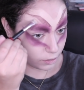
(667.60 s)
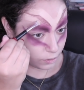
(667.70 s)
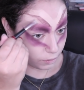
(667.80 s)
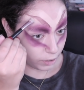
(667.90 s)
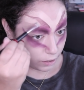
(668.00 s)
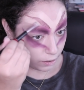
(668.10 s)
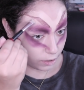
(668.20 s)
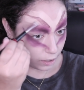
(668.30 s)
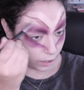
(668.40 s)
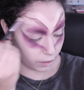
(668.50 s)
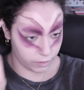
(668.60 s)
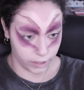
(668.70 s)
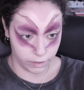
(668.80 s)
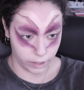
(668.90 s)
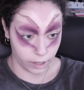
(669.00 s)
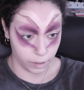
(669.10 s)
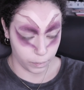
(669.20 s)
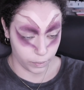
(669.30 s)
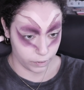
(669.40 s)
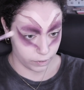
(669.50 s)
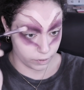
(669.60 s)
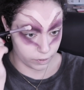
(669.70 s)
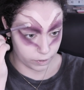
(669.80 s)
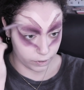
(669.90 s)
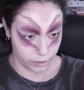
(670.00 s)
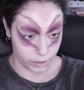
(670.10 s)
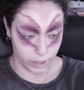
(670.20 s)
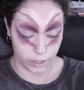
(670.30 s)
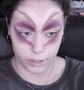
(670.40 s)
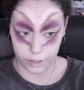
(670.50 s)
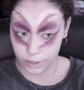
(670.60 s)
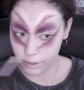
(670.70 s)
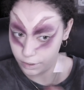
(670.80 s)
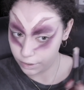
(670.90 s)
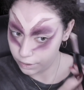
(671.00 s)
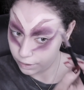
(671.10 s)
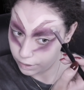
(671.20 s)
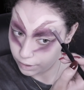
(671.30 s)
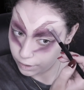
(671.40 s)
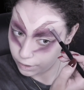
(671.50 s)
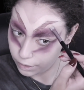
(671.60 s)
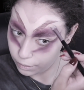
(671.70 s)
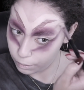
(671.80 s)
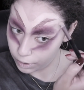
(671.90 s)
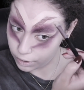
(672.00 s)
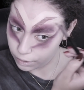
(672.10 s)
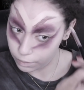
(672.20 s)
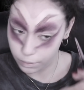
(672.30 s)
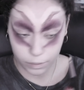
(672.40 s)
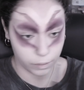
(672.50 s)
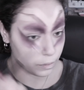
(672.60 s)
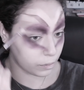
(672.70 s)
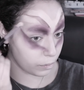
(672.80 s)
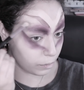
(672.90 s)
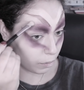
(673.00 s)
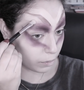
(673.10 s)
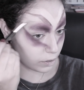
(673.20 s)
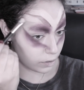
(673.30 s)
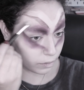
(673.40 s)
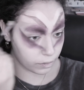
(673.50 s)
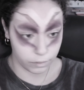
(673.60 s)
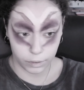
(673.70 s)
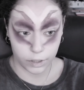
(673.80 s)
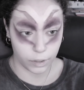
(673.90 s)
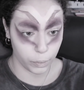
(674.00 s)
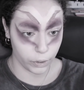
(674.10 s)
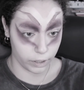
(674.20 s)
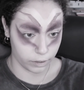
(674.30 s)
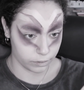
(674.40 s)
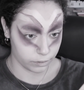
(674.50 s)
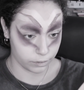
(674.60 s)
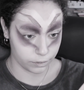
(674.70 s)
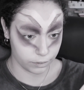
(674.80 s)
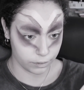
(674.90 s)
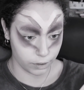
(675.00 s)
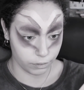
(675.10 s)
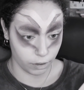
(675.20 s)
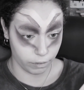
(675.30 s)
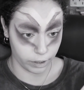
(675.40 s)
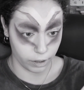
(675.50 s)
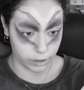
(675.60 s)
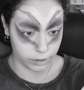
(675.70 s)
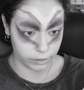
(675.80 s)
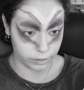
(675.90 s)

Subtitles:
where you think of giving up and just wonder, what's the point of going on?